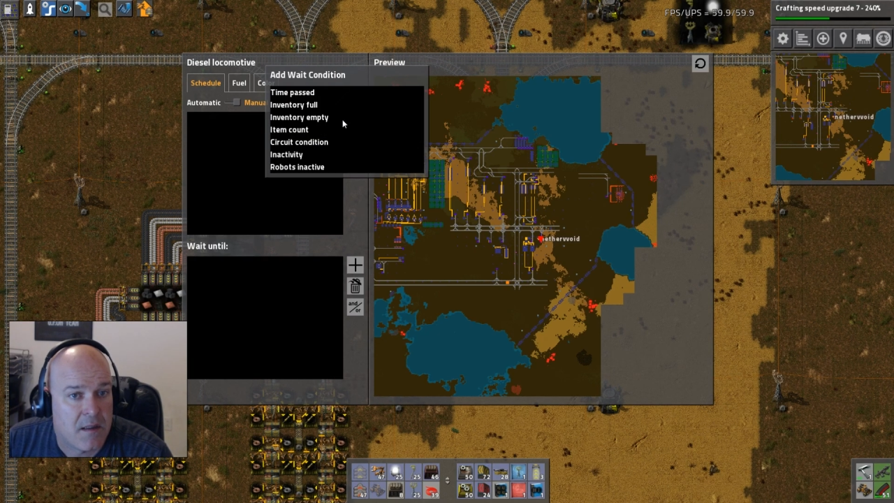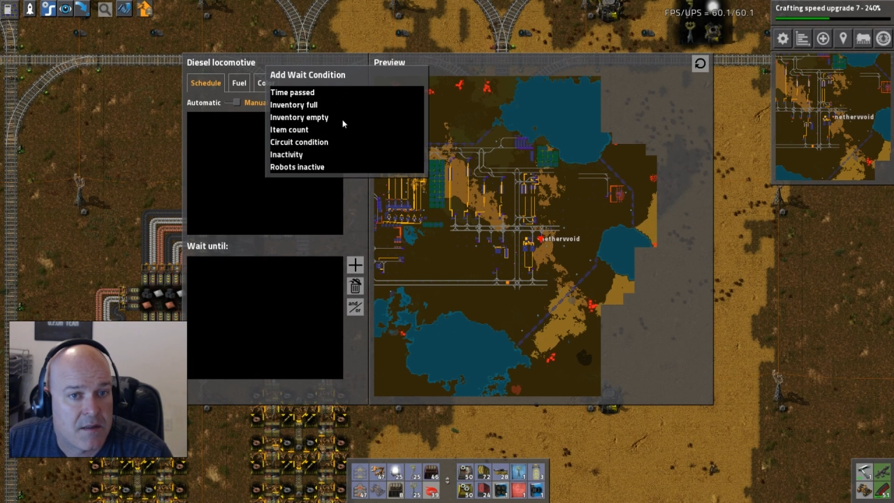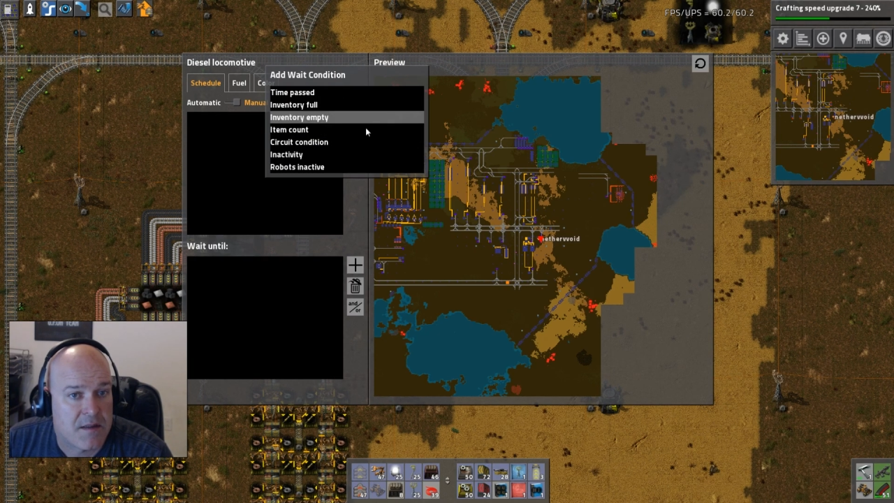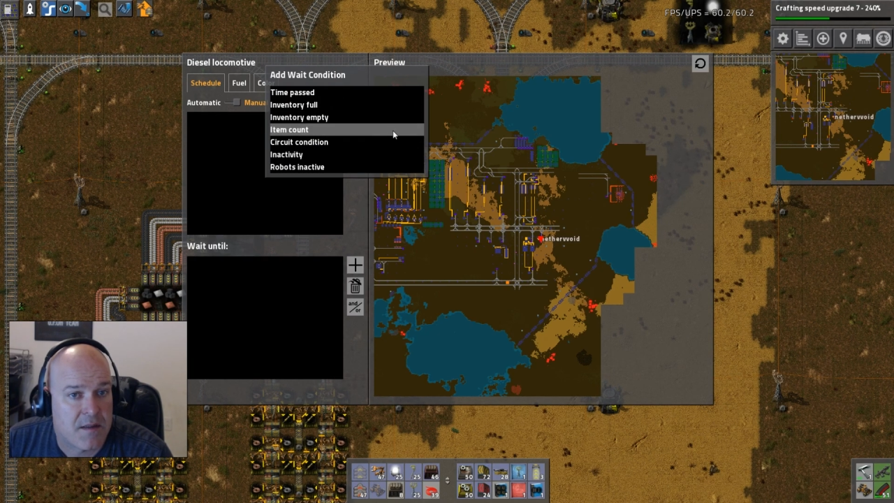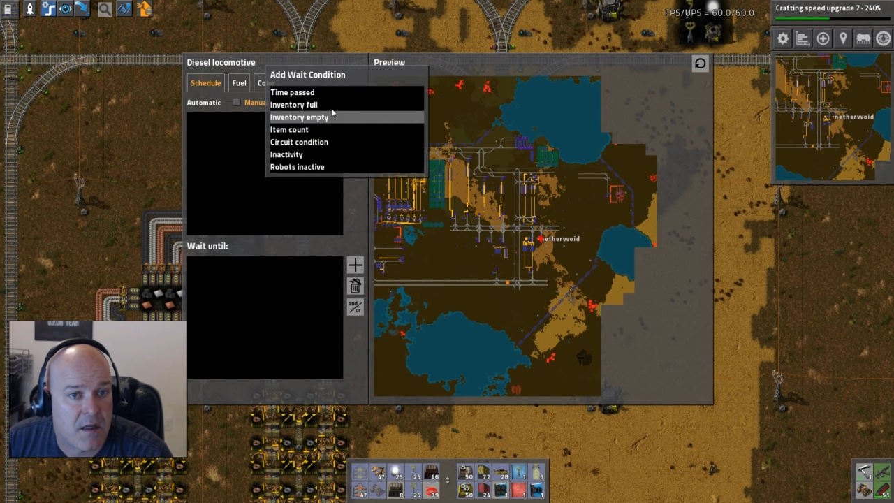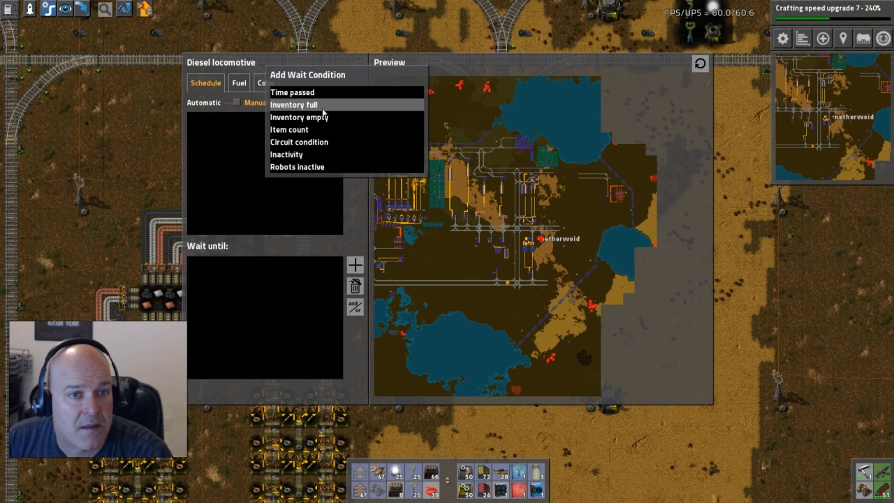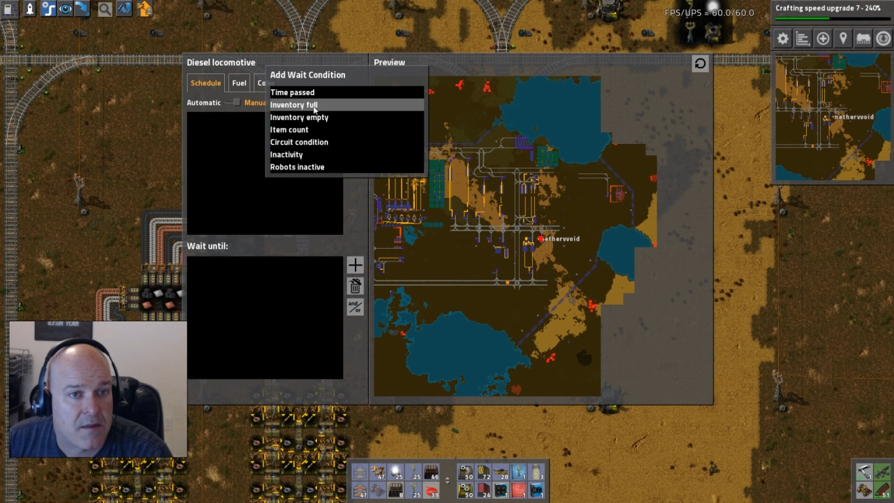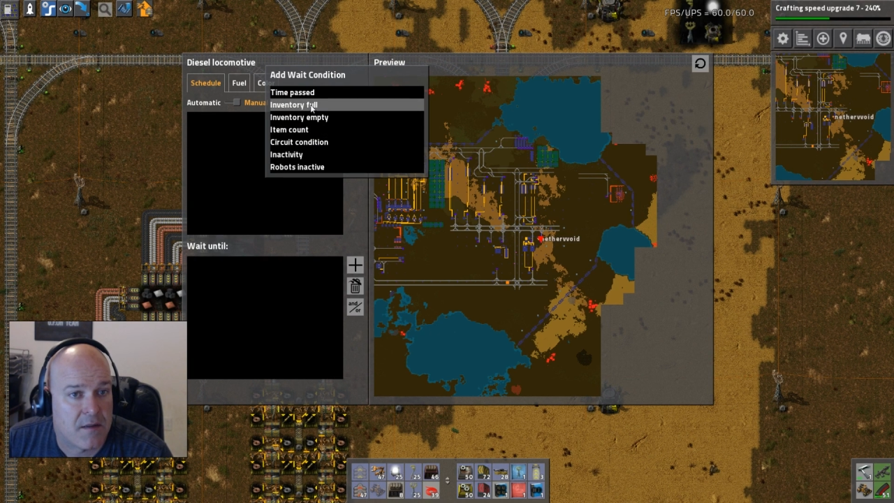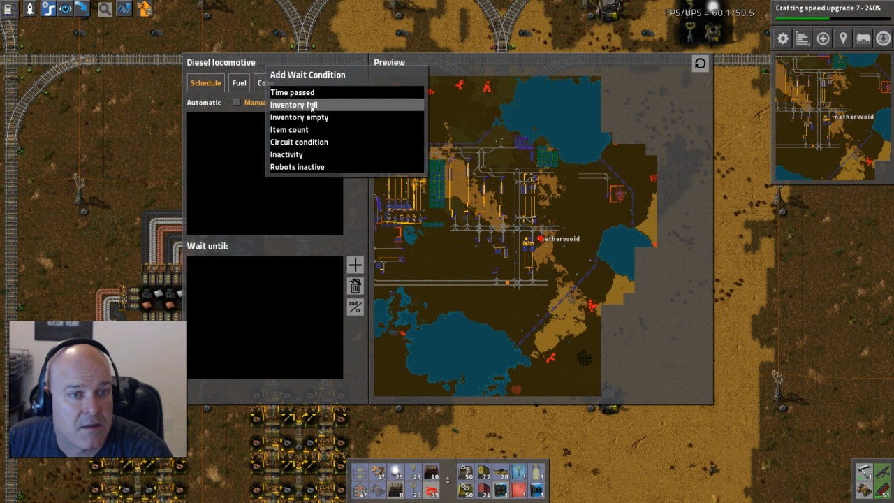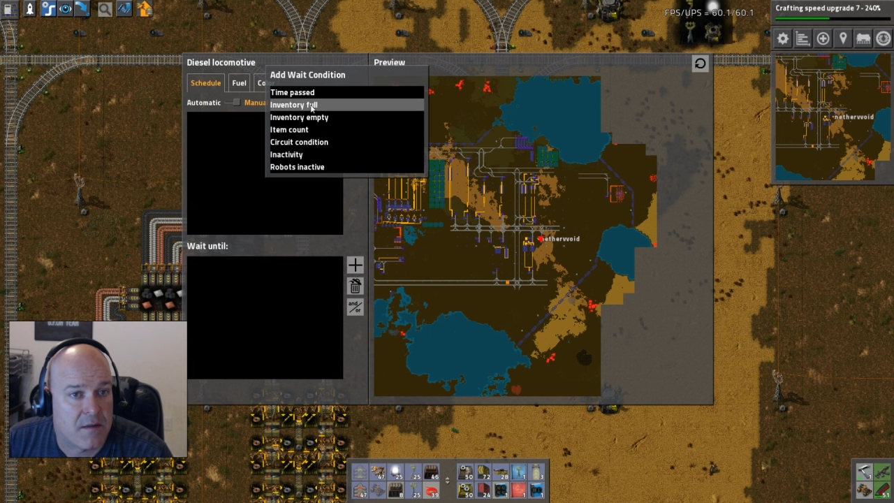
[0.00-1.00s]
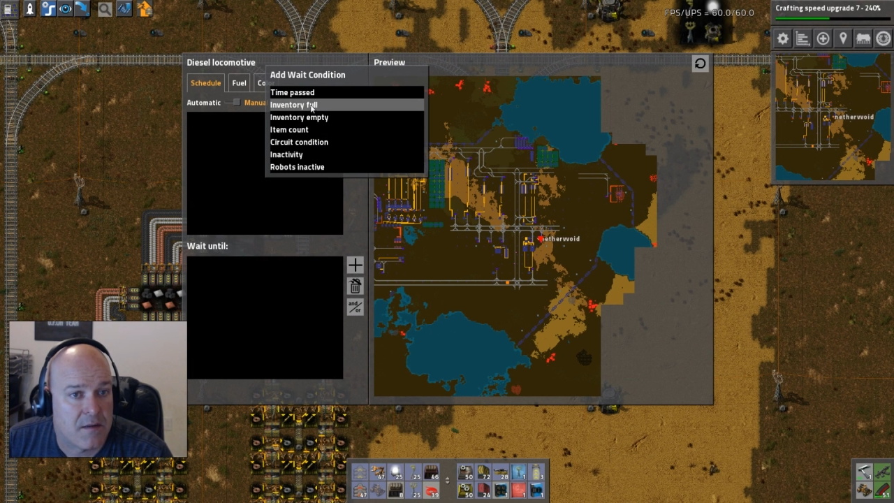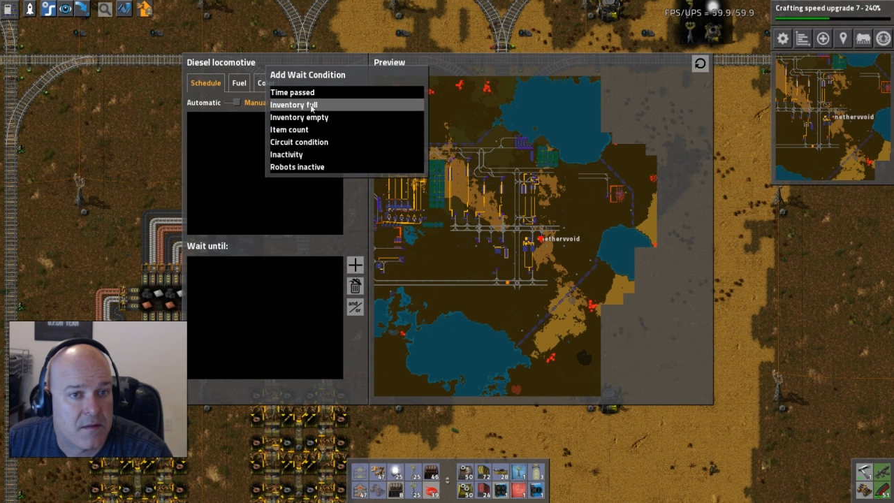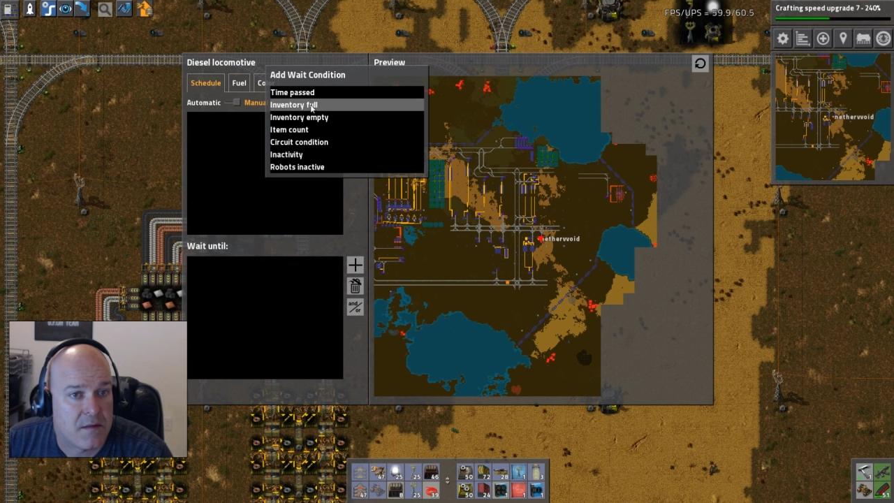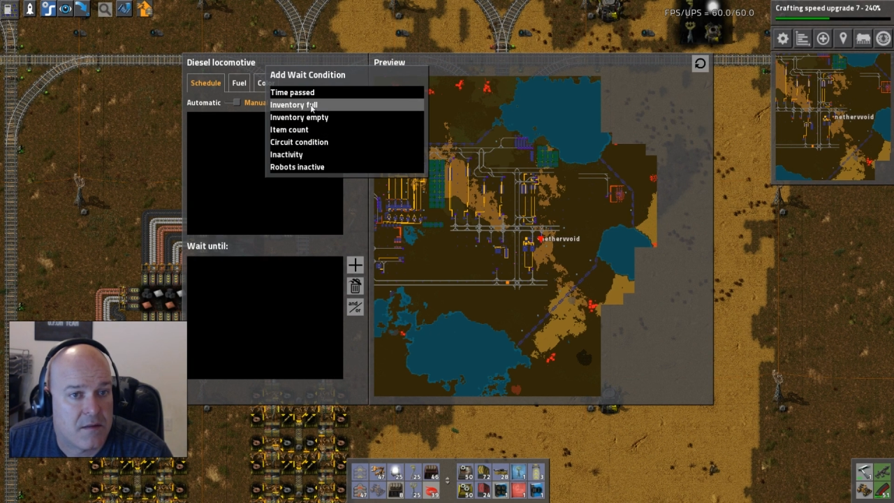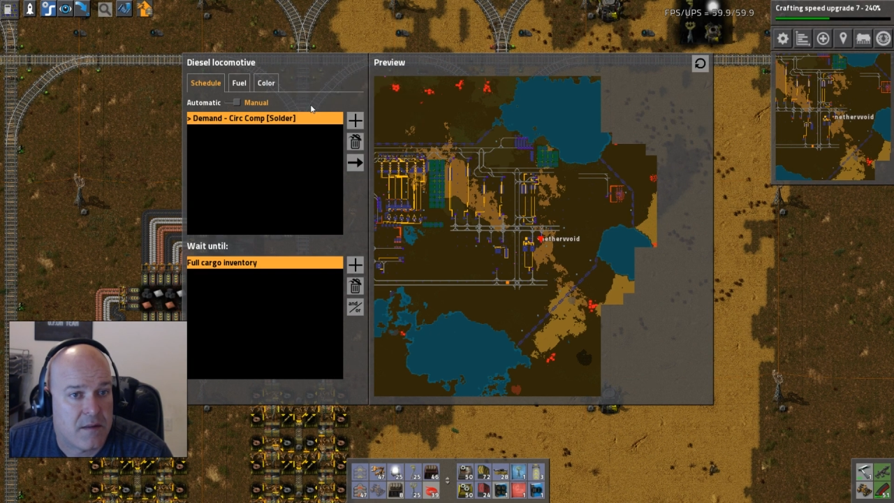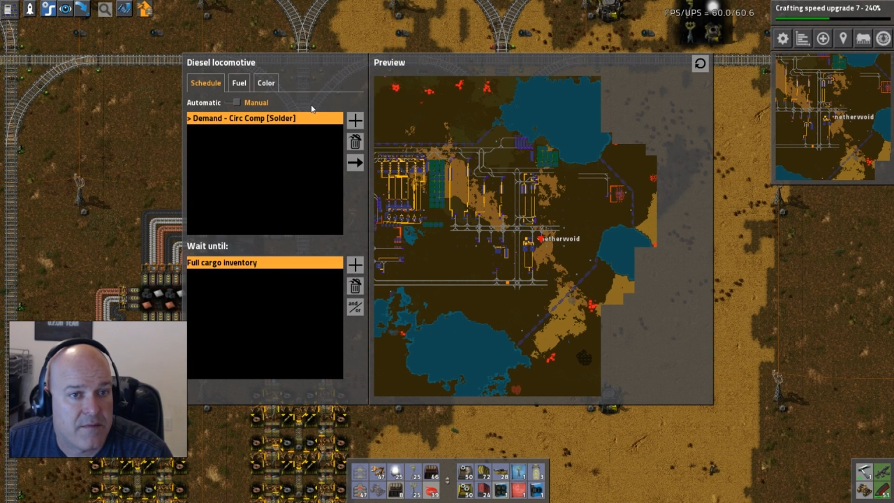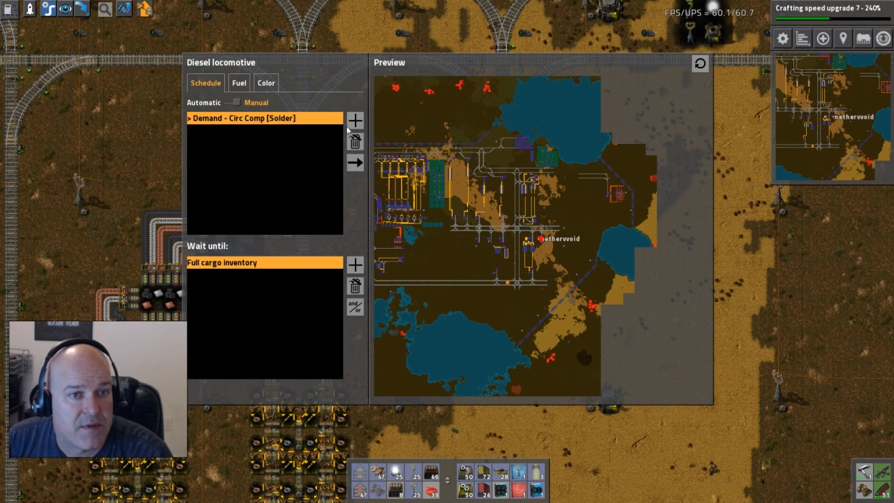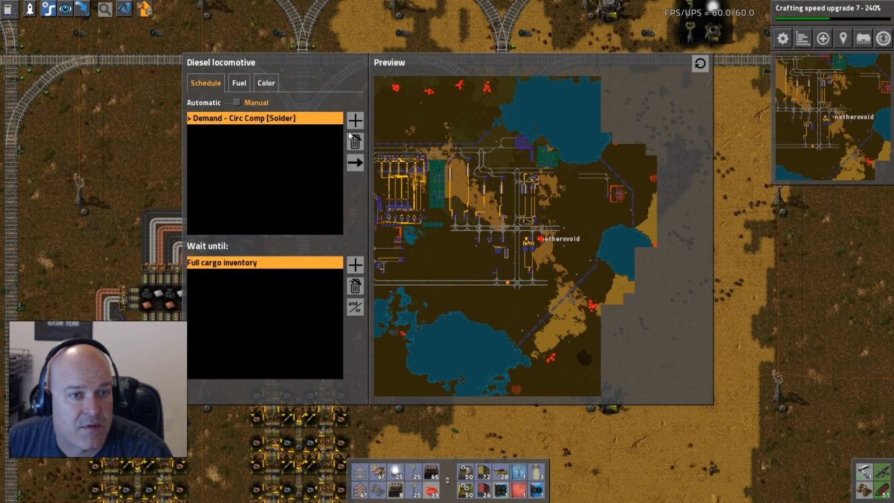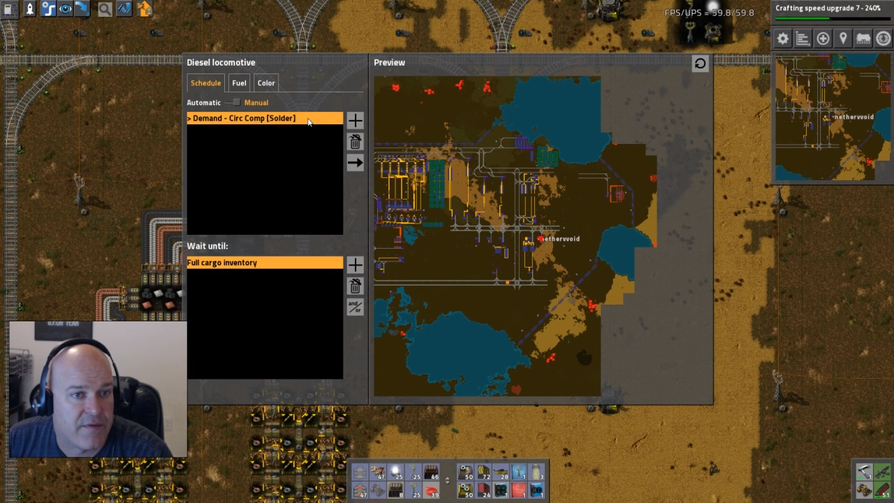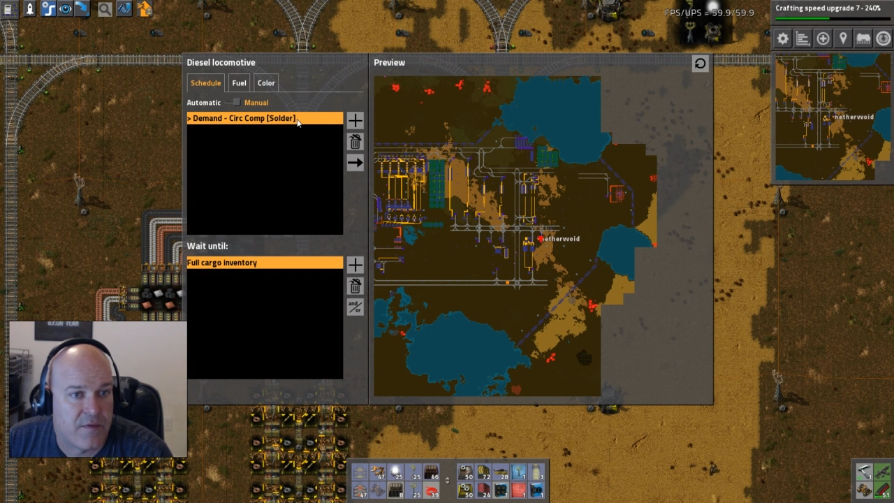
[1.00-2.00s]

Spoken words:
solder, inventory